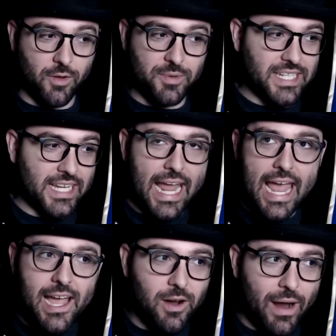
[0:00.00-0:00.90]
I was like,
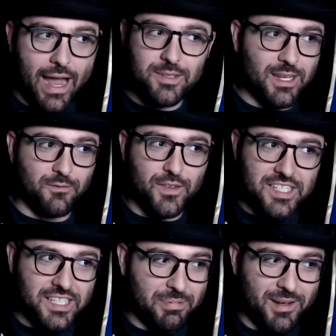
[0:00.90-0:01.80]
how? How is that
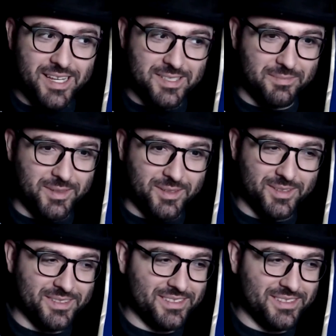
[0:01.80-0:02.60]
physically possible?